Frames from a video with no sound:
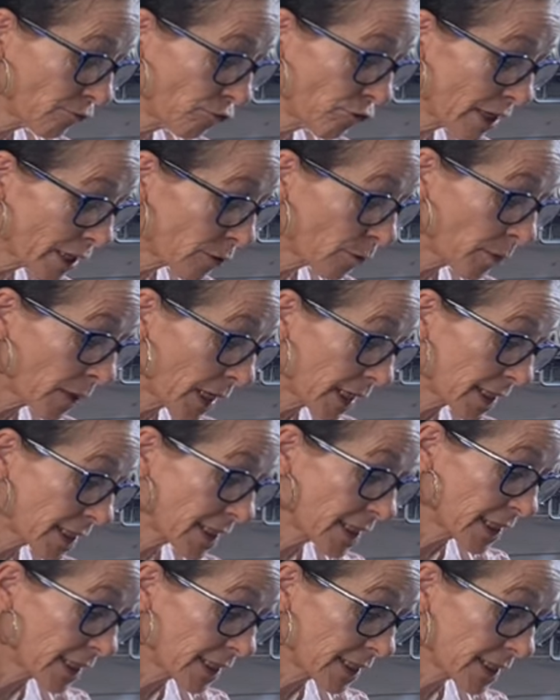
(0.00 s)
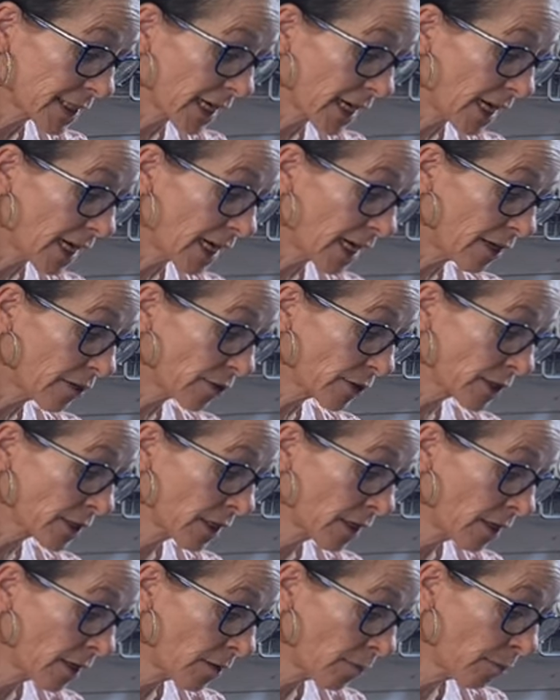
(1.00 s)
real plants in his house,
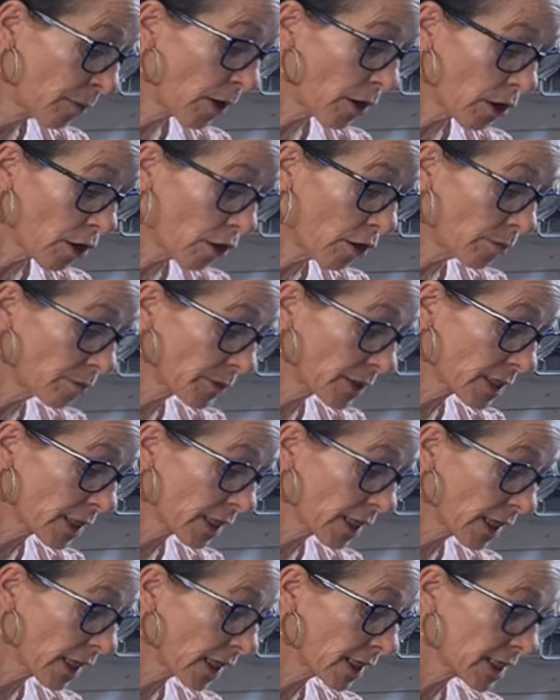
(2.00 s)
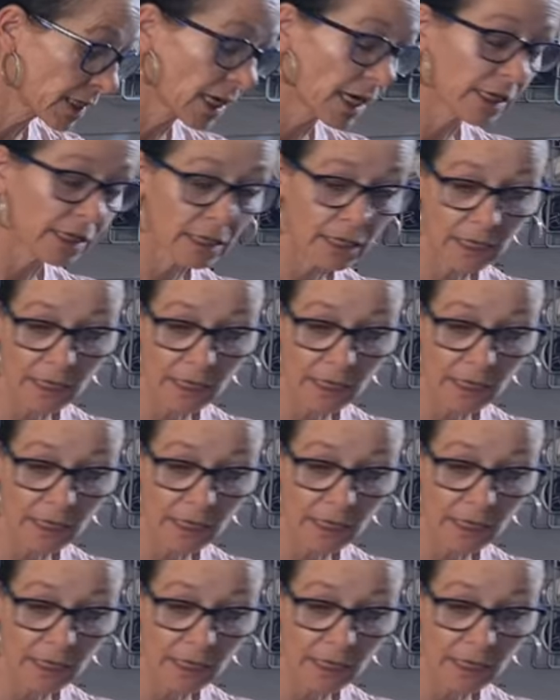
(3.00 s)
palms and things like